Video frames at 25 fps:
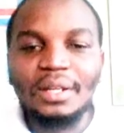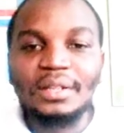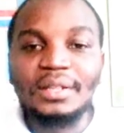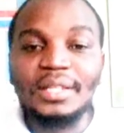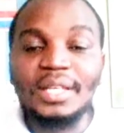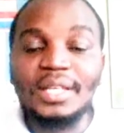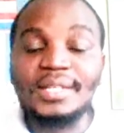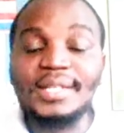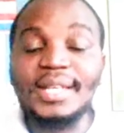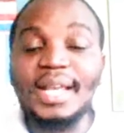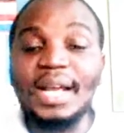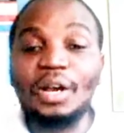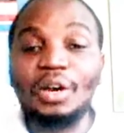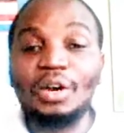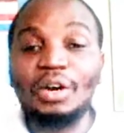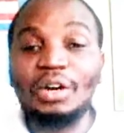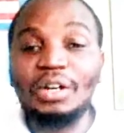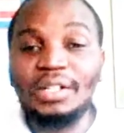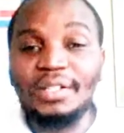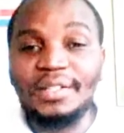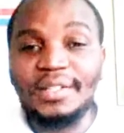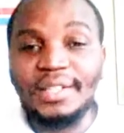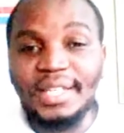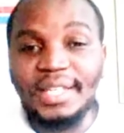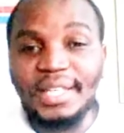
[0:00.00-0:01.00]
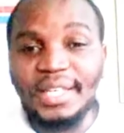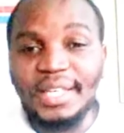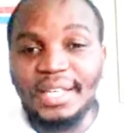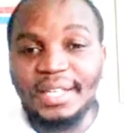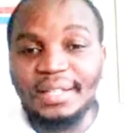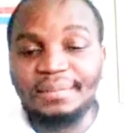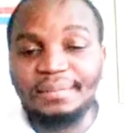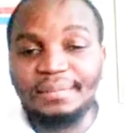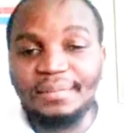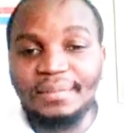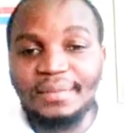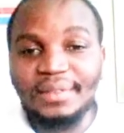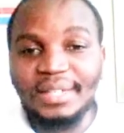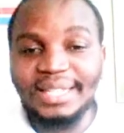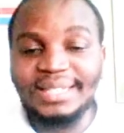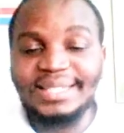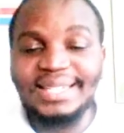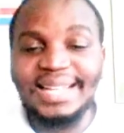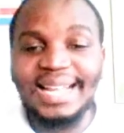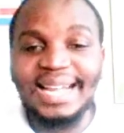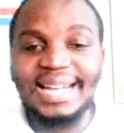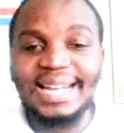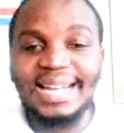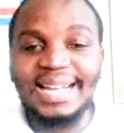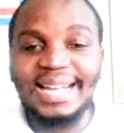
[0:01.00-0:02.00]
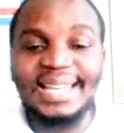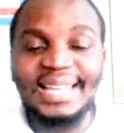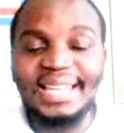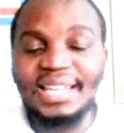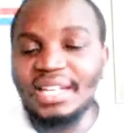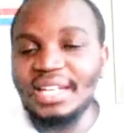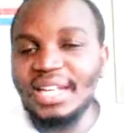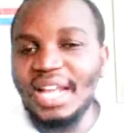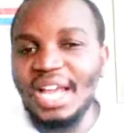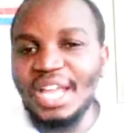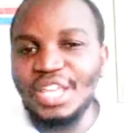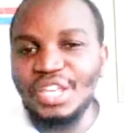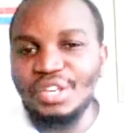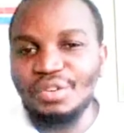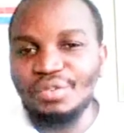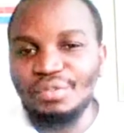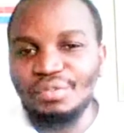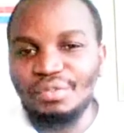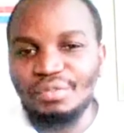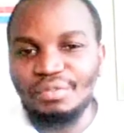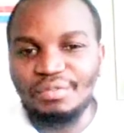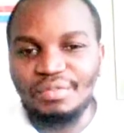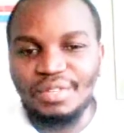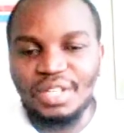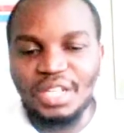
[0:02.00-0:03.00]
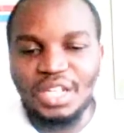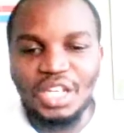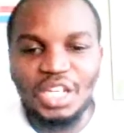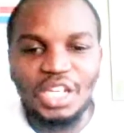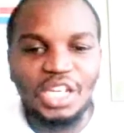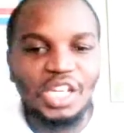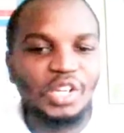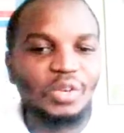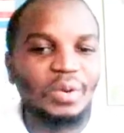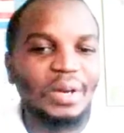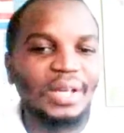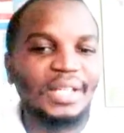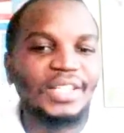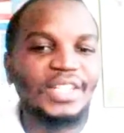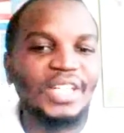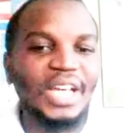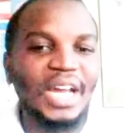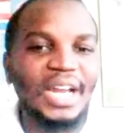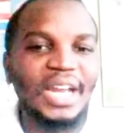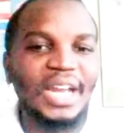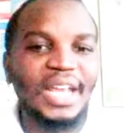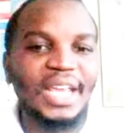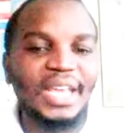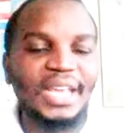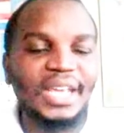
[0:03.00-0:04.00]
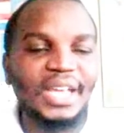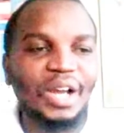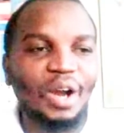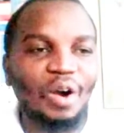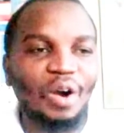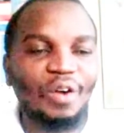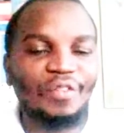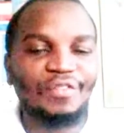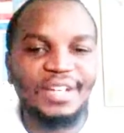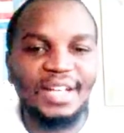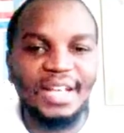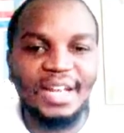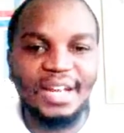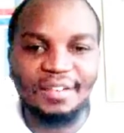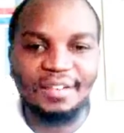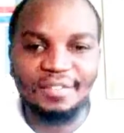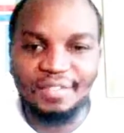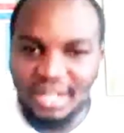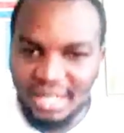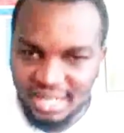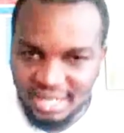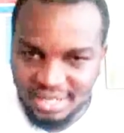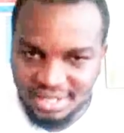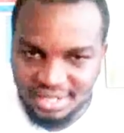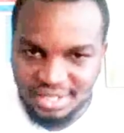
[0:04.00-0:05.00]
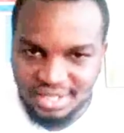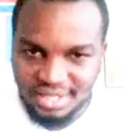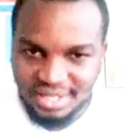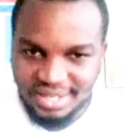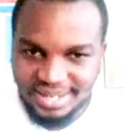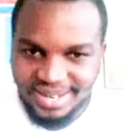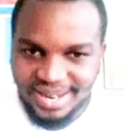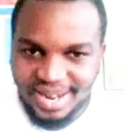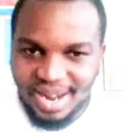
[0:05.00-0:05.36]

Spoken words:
The second thing that can hinder you in your journey of deliverance,